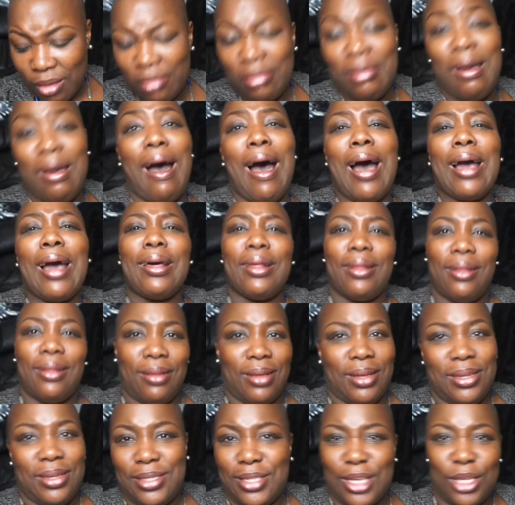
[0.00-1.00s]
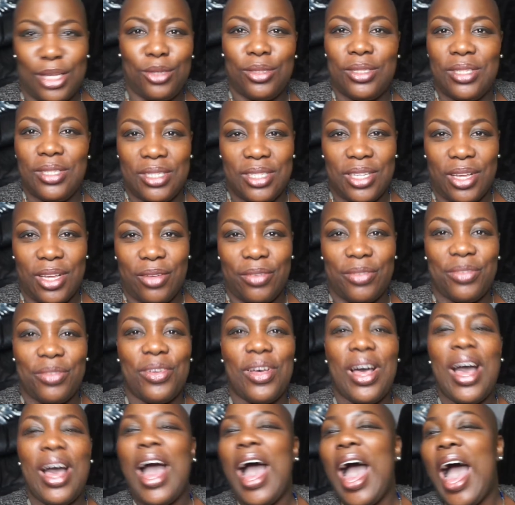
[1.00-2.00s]
the accolades that you deserve.
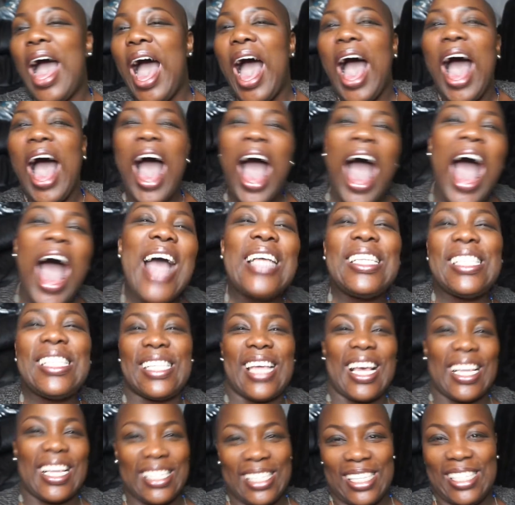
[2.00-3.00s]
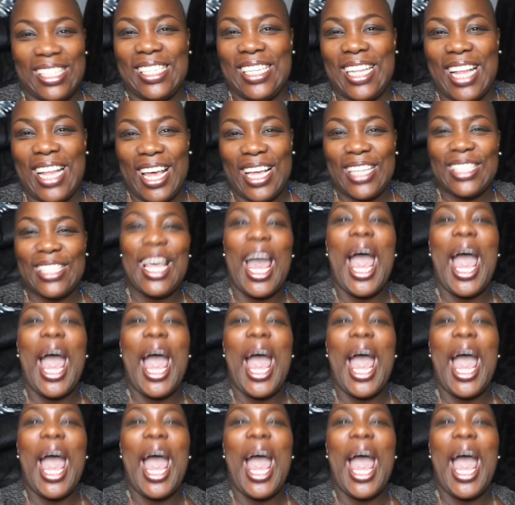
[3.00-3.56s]
Hi sexy slayers,